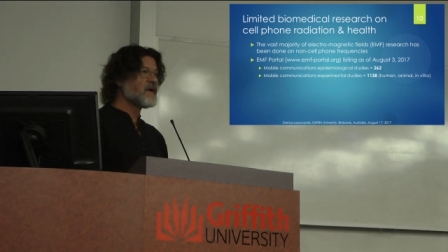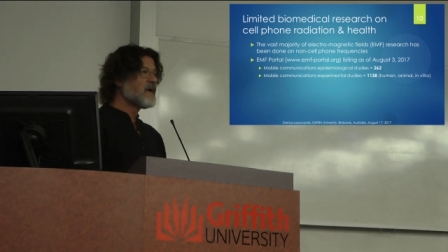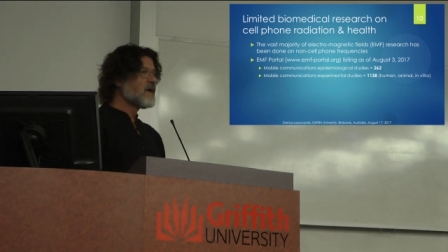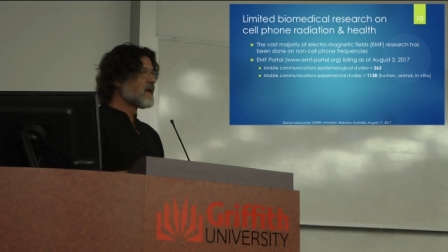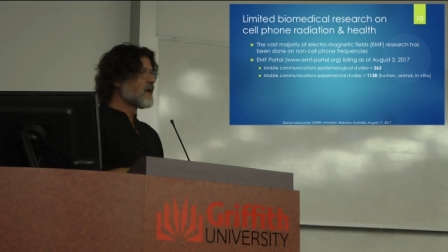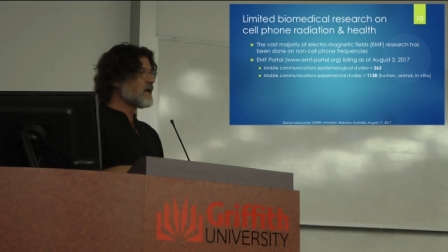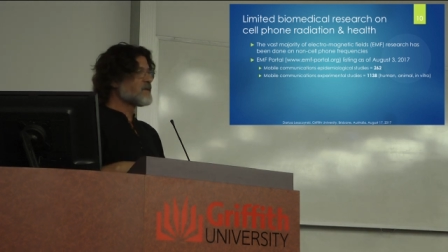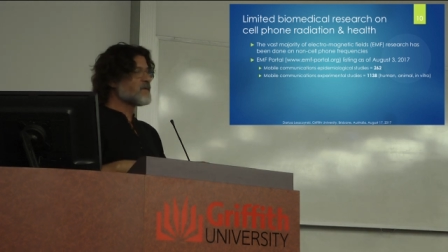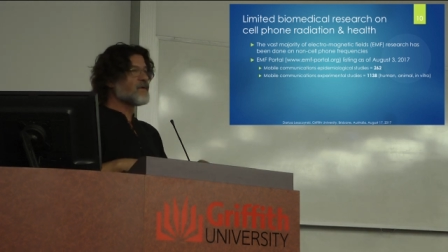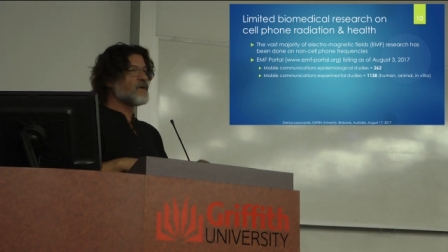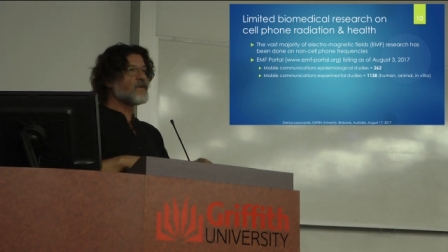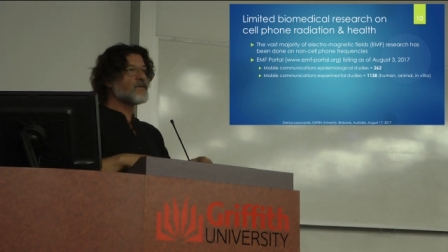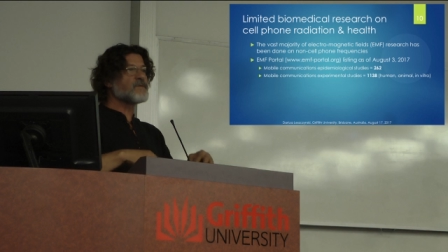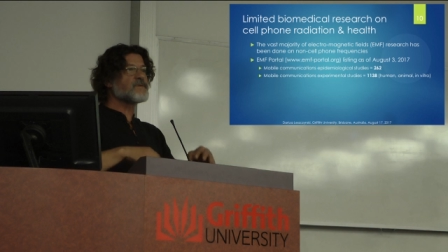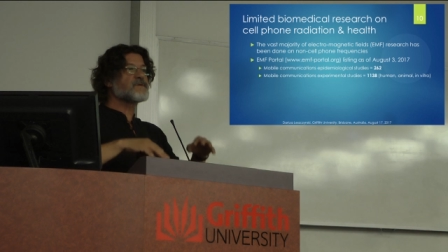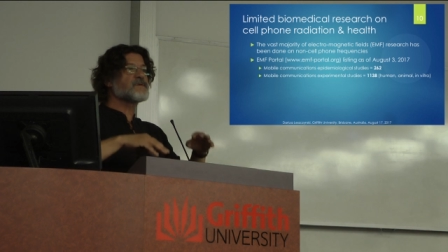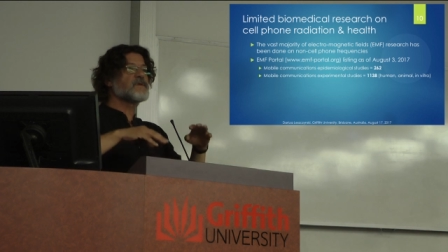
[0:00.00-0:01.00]
And
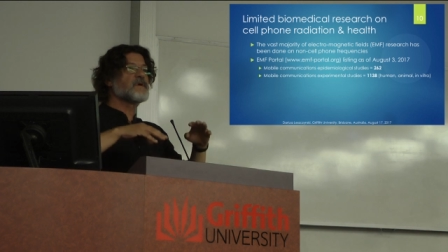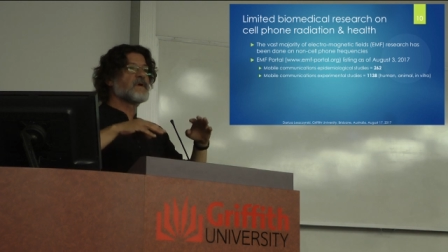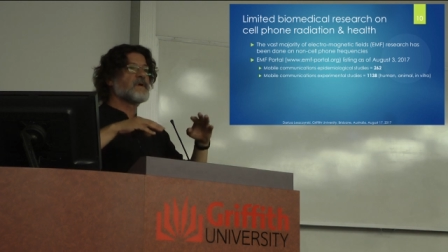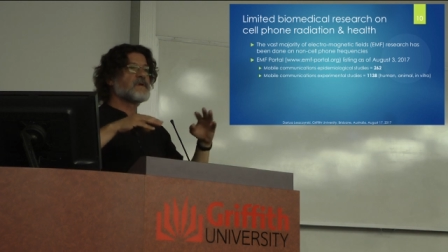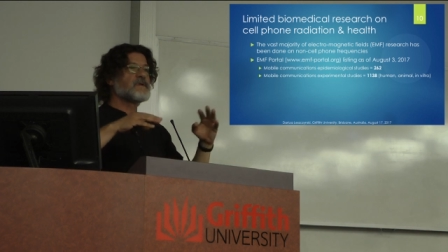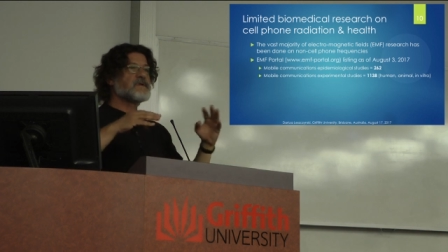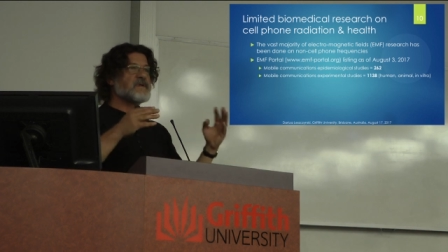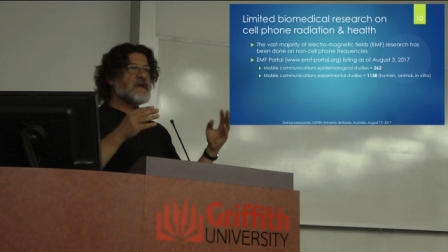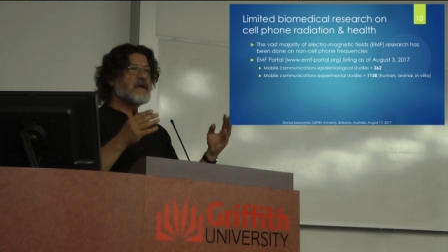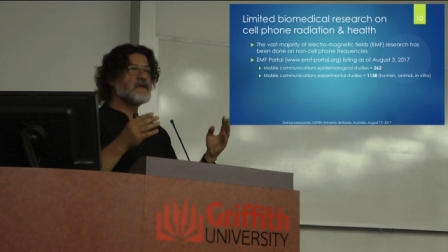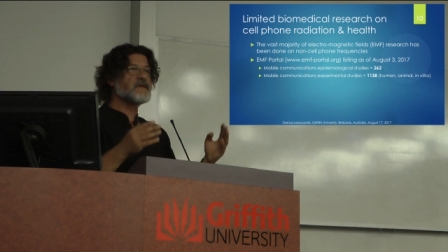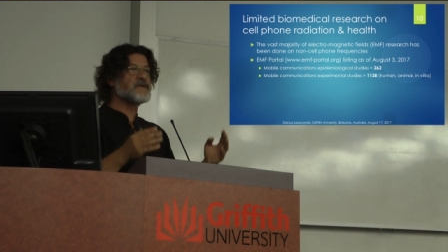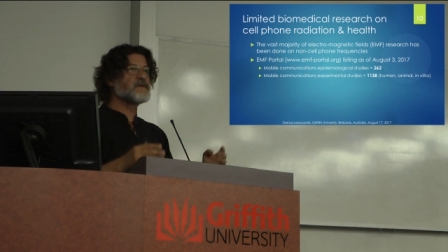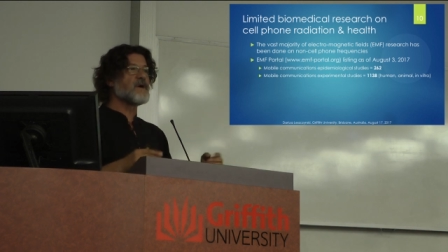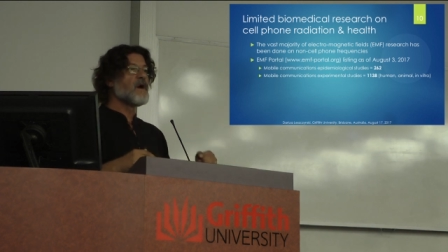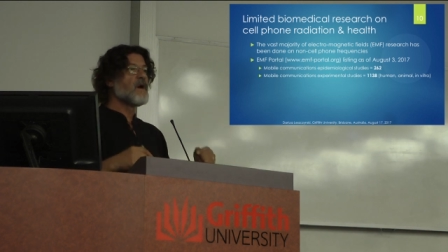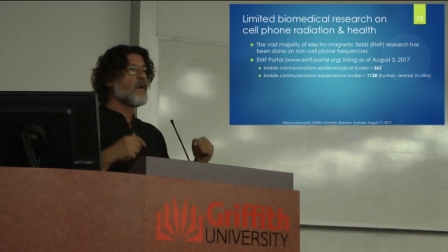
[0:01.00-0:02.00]
those studies,
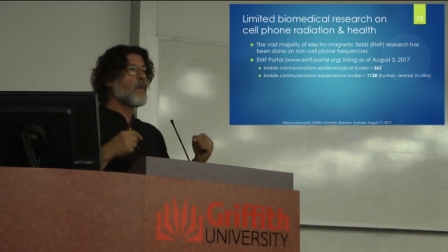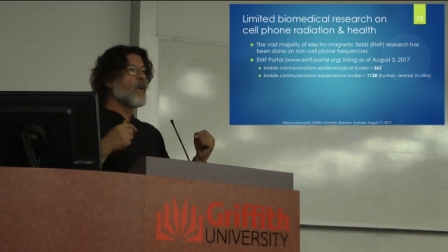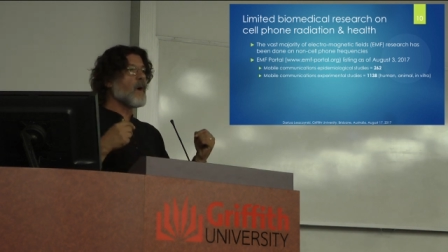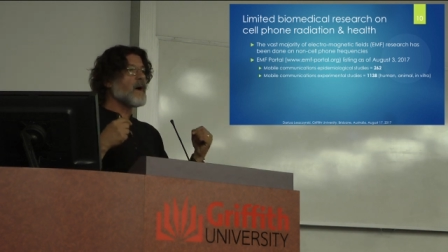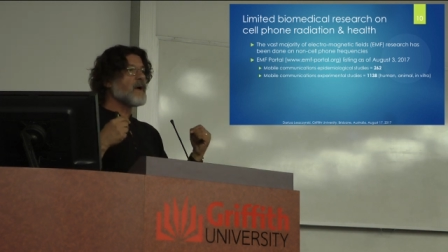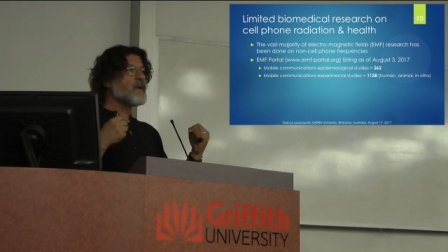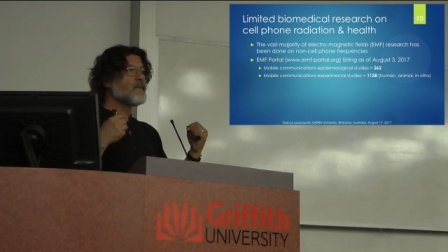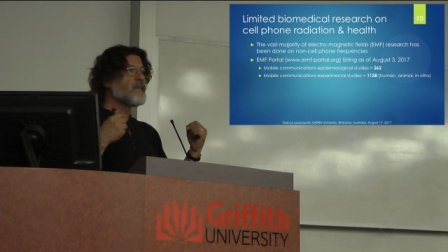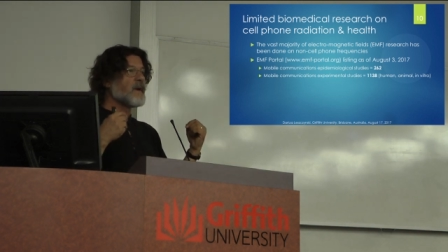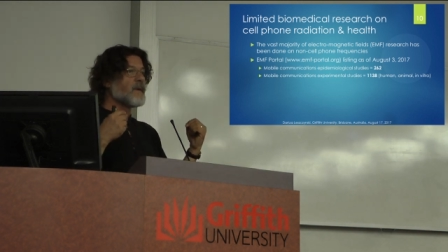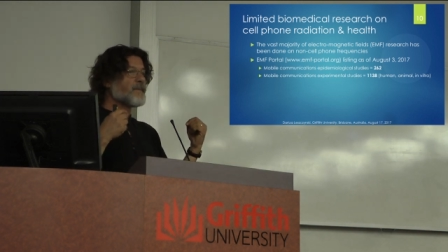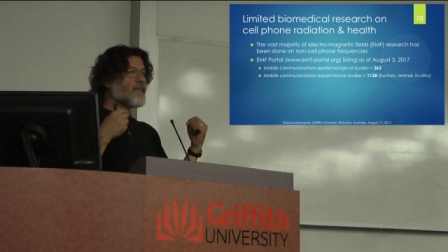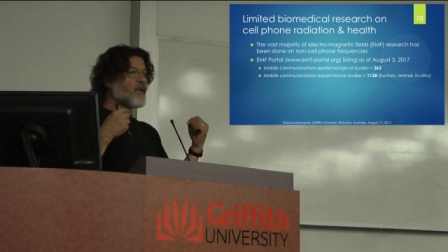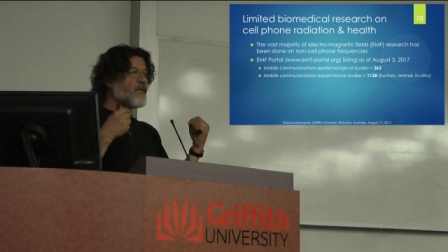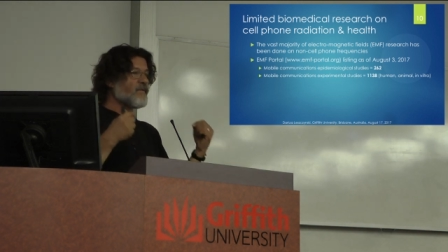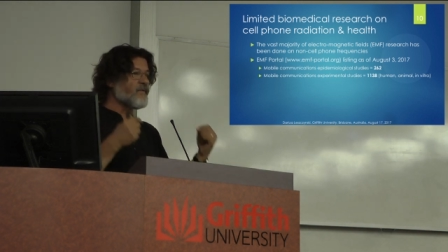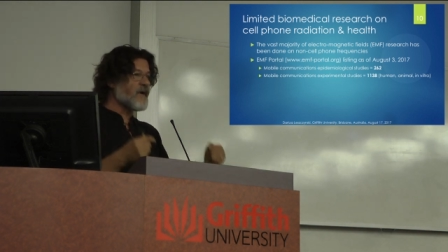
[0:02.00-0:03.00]
while may
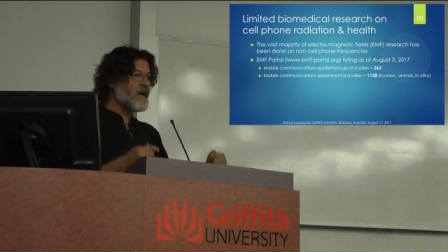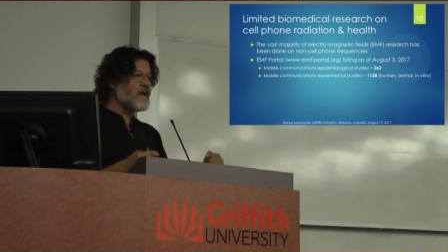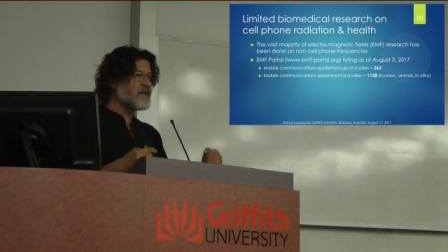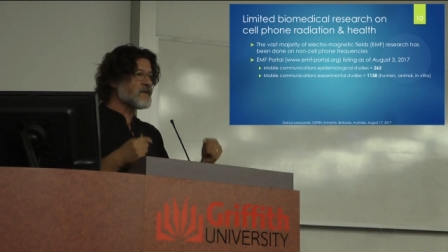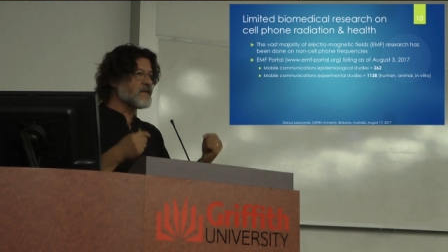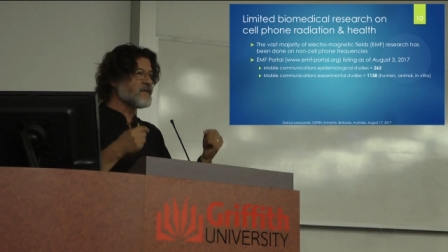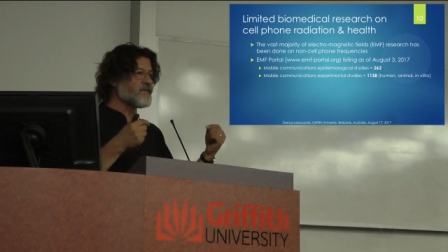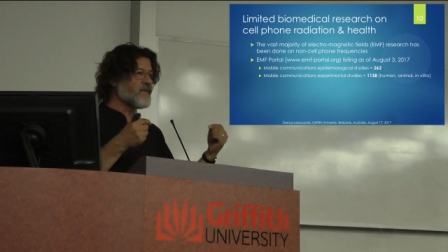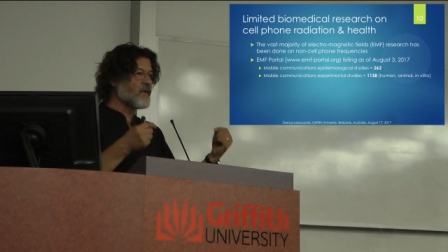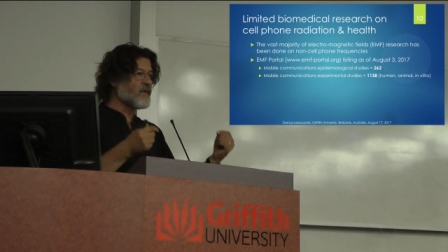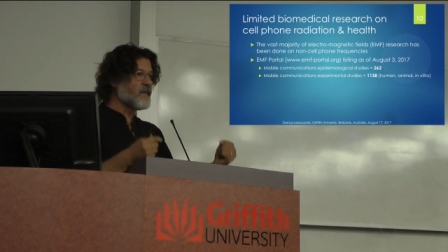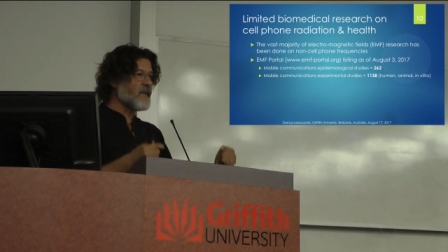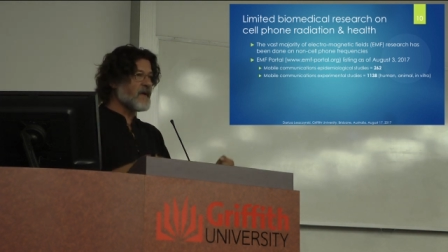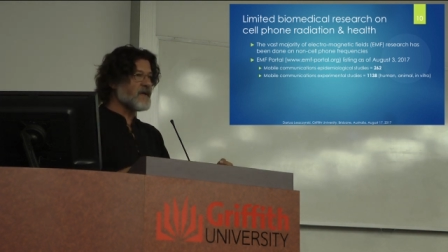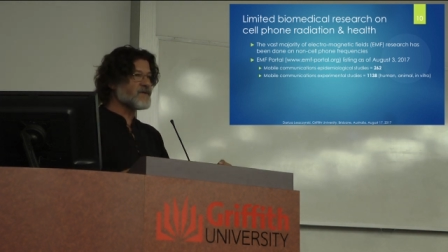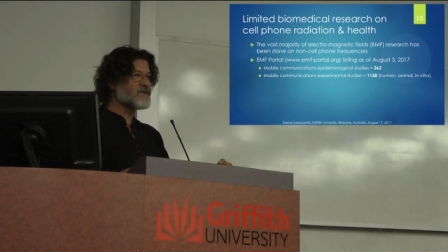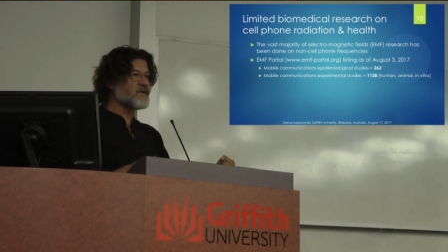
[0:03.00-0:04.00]
provide
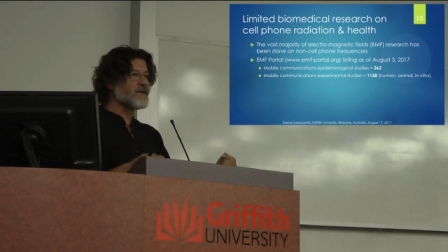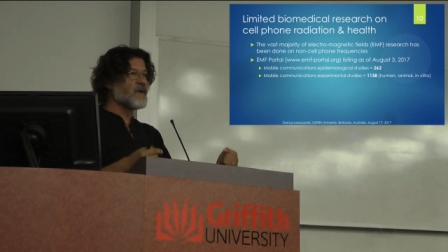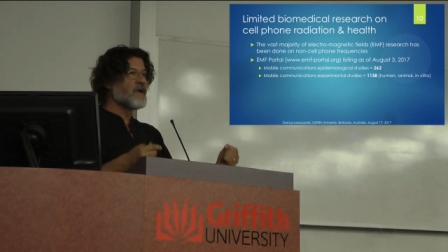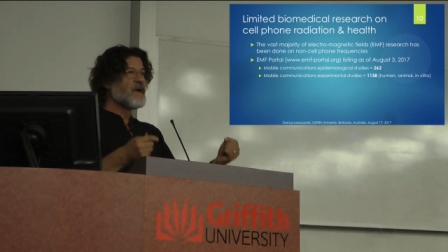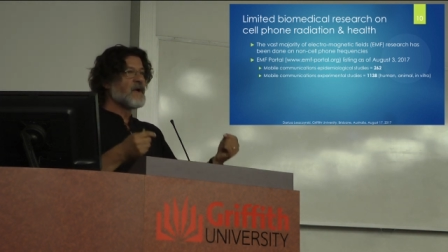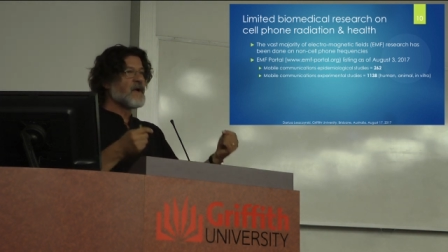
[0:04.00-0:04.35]
information